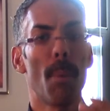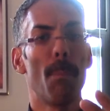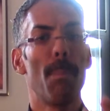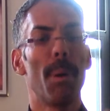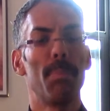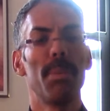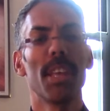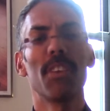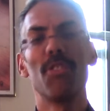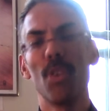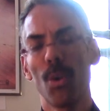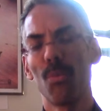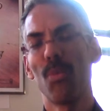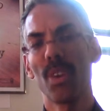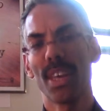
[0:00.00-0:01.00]
But please
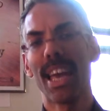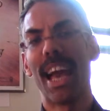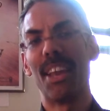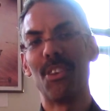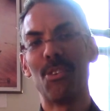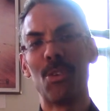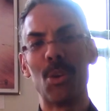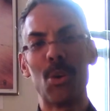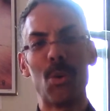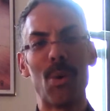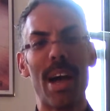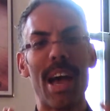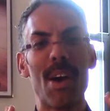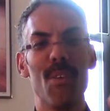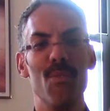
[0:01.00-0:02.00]
don't forget
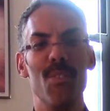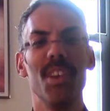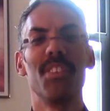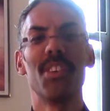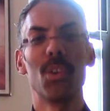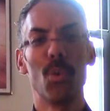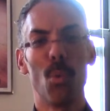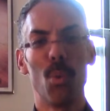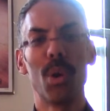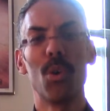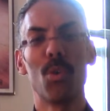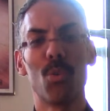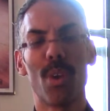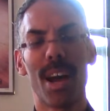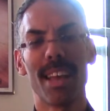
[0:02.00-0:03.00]
to visit
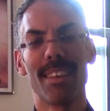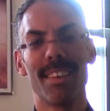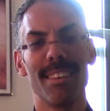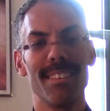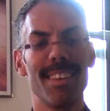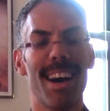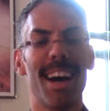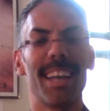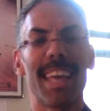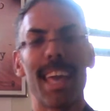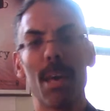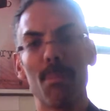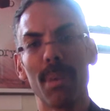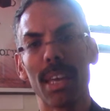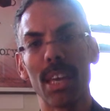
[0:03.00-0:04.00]

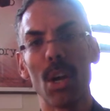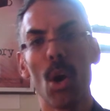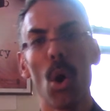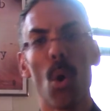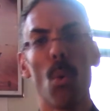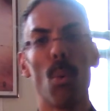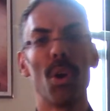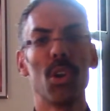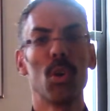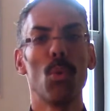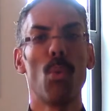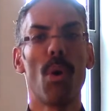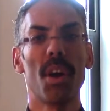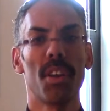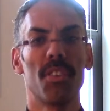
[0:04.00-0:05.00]
willwright.me when you
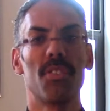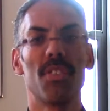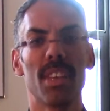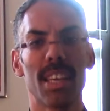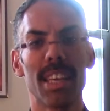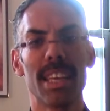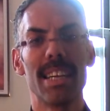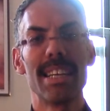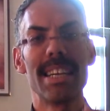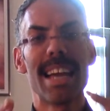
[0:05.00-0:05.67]
want to see